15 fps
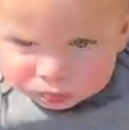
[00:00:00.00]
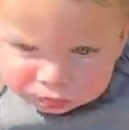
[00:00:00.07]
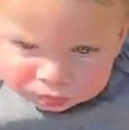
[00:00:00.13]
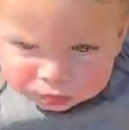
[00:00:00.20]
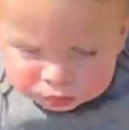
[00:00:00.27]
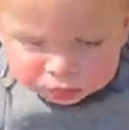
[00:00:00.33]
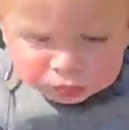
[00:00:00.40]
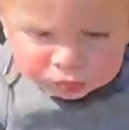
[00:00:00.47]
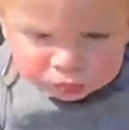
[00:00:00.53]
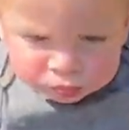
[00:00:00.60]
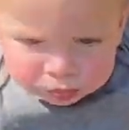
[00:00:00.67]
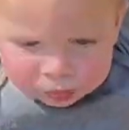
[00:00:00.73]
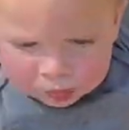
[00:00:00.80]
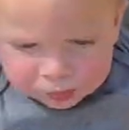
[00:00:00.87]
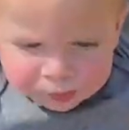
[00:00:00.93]
and from the garden
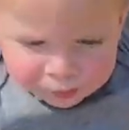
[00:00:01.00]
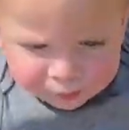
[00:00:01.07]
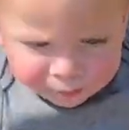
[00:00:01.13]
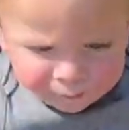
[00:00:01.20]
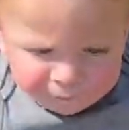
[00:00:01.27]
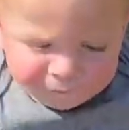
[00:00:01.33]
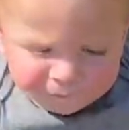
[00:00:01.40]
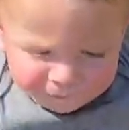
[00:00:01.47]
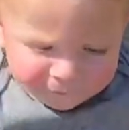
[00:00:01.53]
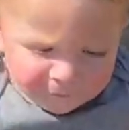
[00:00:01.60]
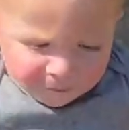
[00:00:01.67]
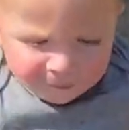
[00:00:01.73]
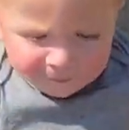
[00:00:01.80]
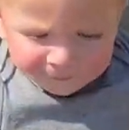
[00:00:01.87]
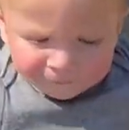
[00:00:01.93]
with all of your
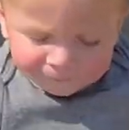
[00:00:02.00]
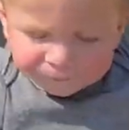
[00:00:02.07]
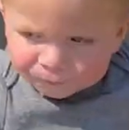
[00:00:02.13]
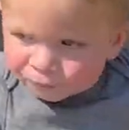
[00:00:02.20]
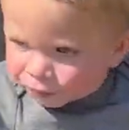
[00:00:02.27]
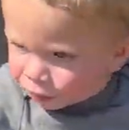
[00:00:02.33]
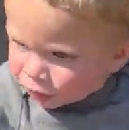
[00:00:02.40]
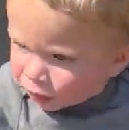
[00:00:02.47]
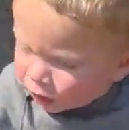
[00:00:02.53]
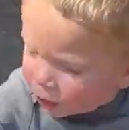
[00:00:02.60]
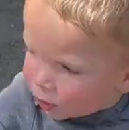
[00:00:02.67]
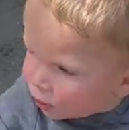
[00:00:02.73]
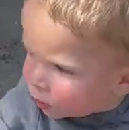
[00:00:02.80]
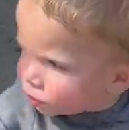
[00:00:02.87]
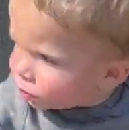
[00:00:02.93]
produce, and you
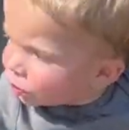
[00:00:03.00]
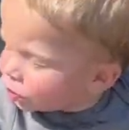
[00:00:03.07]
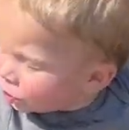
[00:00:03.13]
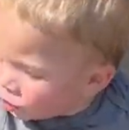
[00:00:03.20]
don't have to worry